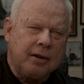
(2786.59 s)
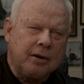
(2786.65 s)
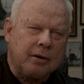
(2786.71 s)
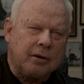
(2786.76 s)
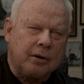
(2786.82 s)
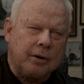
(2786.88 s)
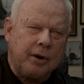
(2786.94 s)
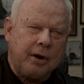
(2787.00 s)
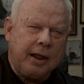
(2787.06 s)

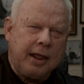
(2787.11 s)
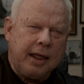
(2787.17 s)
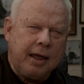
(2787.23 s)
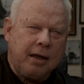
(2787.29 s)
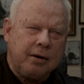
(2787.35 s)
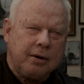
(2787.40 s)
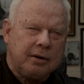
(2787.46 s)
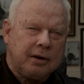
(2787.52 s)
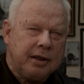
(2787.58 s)
learning
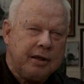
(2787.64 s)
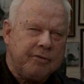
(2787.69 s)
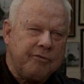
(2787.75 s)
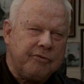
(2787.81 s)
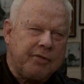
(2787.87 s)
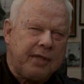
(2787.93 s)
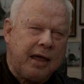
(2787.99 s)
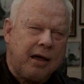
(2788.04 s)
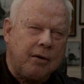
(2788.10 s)
how to live
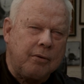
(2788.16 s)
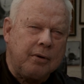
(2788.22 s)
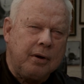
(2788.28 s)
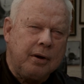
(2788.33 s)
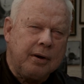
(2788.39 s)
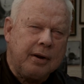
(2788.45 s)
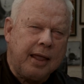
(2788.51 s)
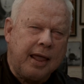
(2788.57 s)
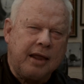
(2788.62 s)
without
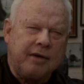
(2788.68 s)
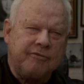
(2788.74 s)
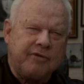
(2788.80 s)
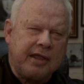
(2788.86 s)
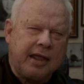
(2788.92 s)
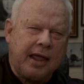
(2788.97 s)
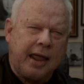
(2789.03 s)
envy,